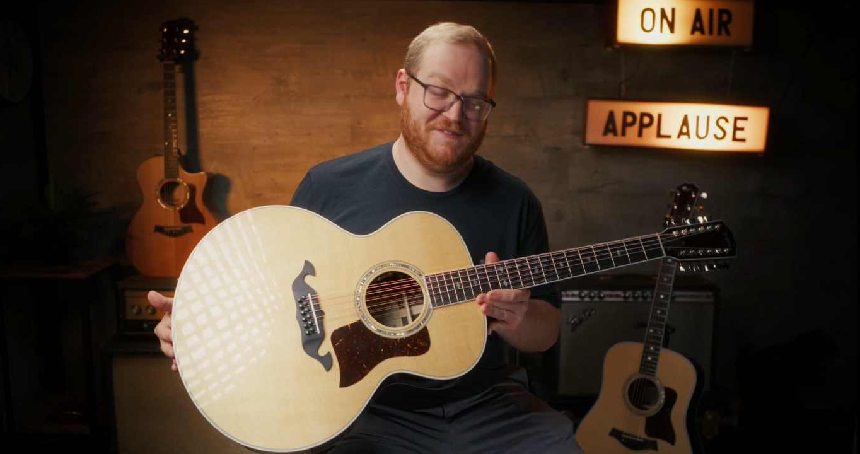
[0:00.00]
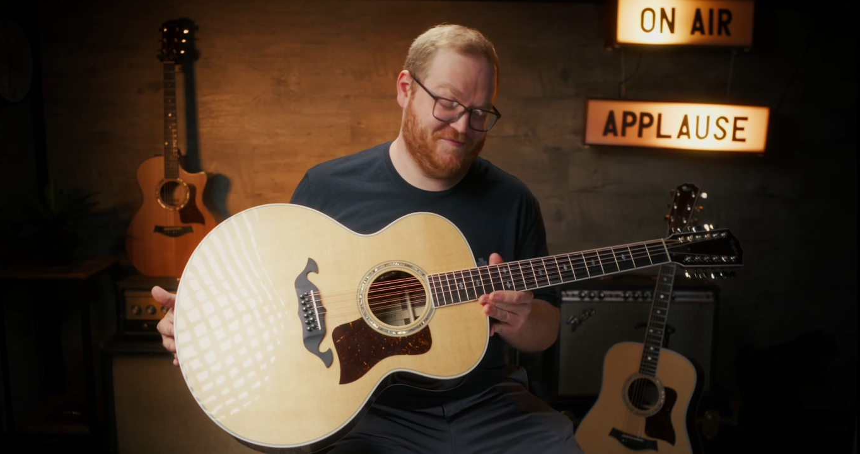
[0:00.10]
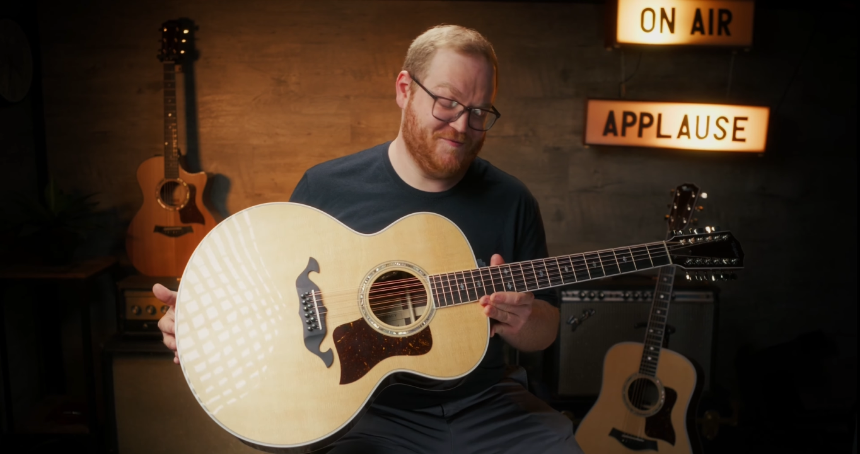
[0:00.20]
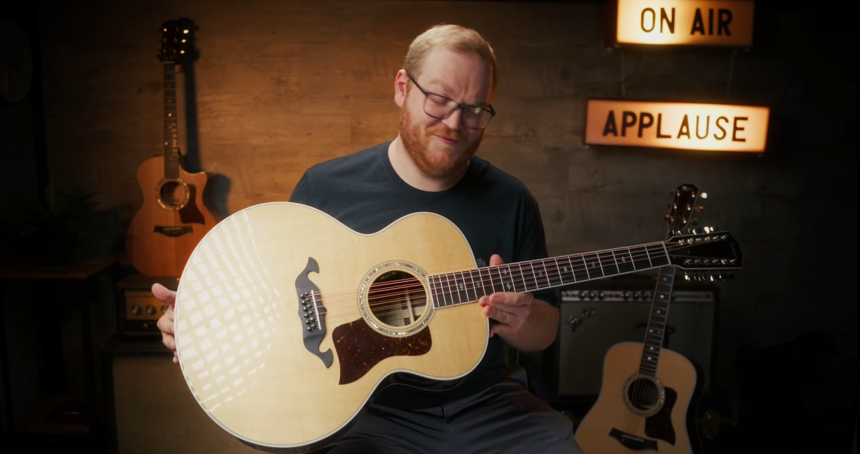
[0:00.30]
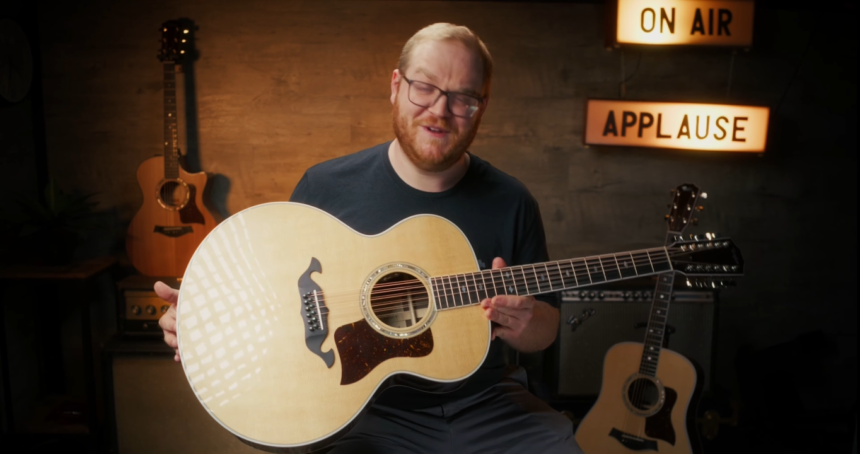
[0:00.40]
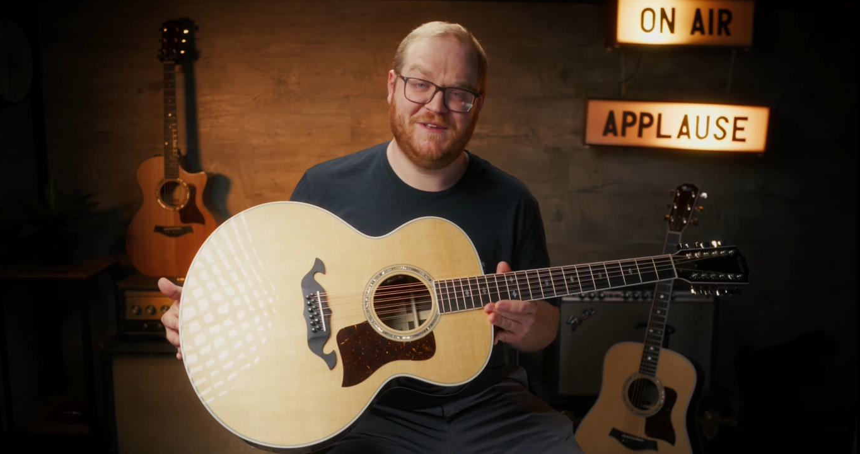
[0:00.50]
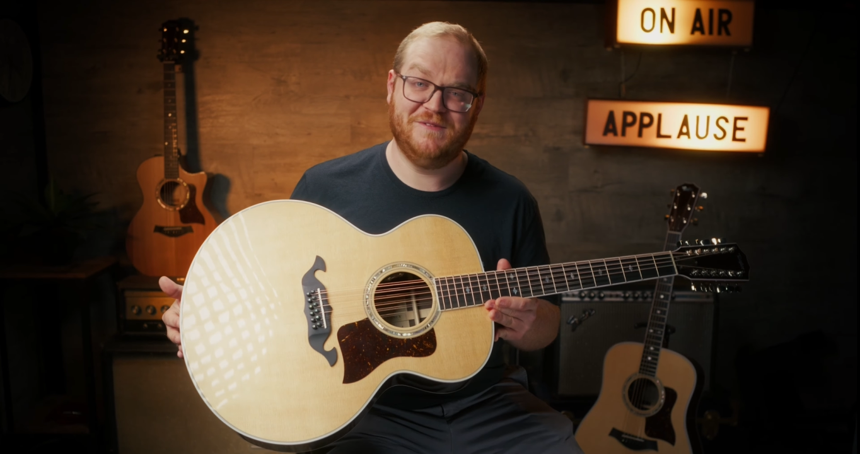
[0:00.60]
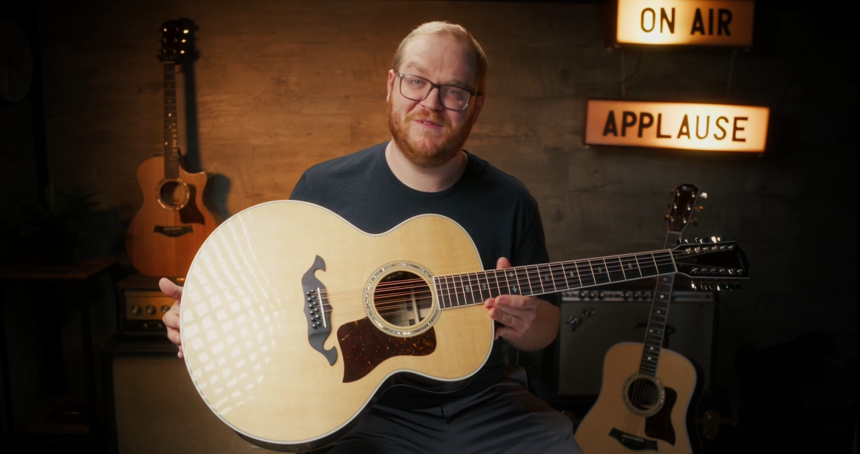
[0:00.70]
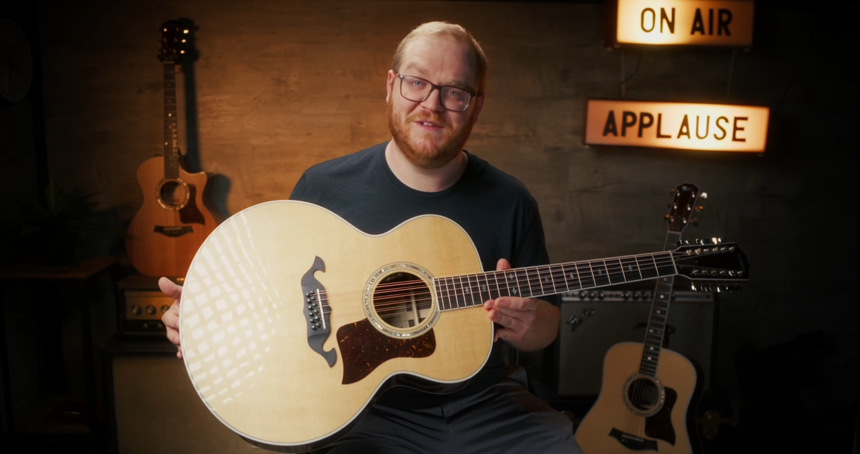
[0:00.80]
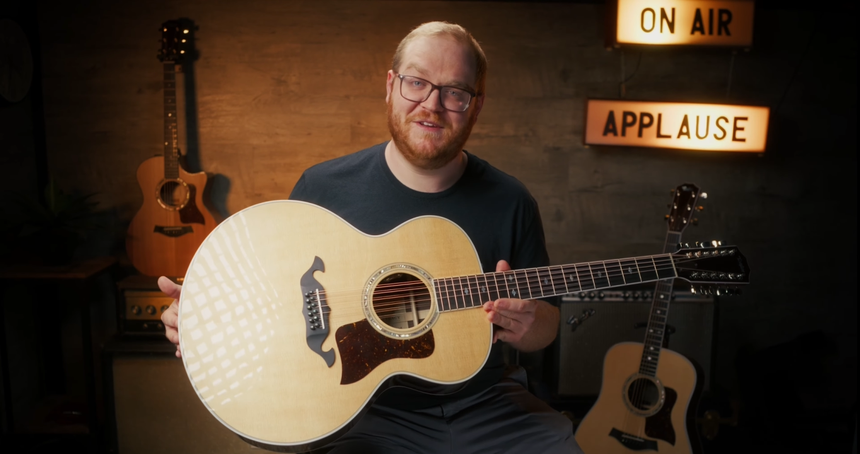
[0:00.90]
It's
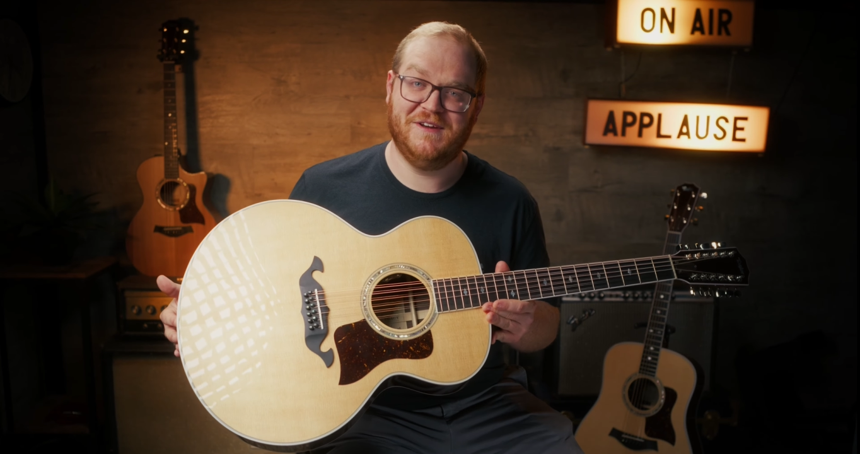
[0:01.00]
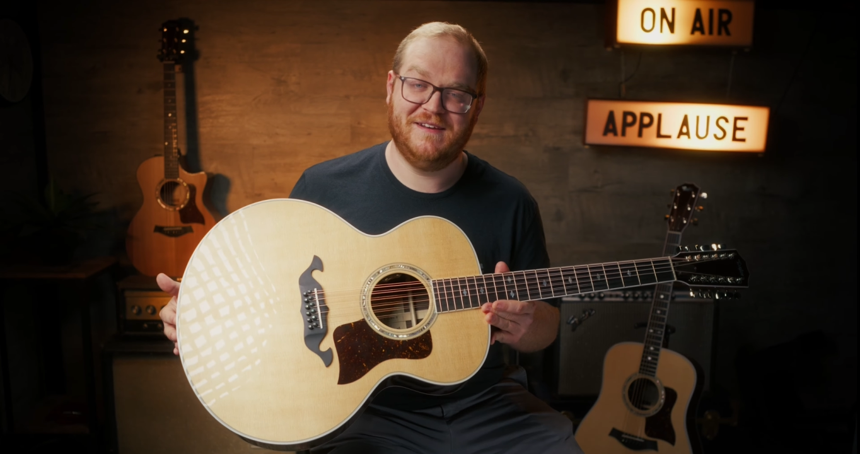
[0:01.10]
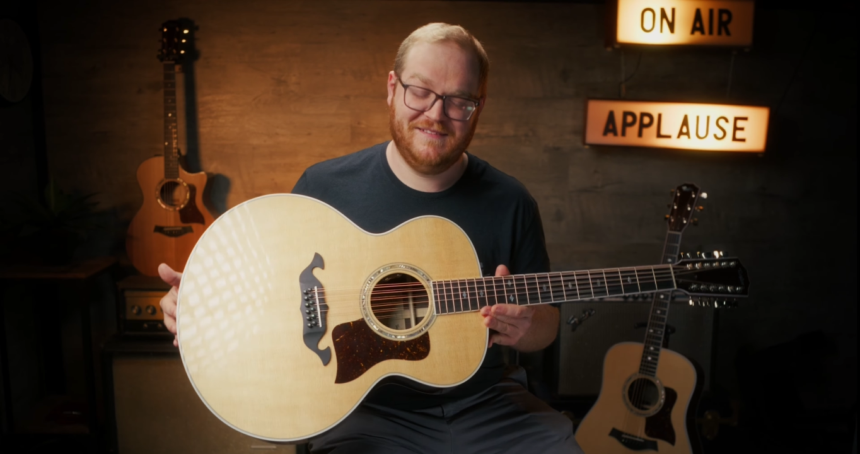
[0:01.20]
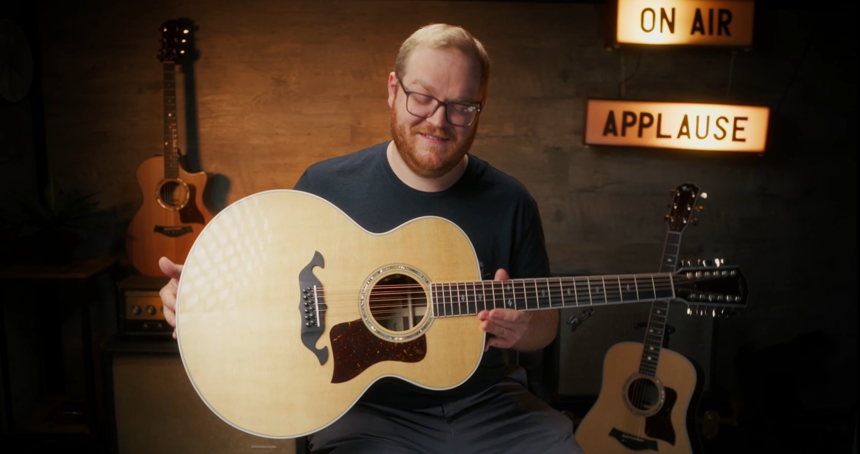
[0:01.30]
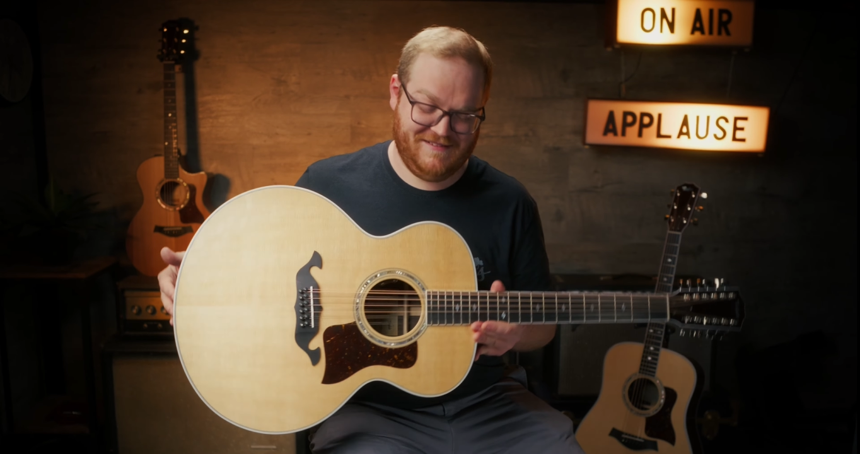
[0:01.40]
really, really good.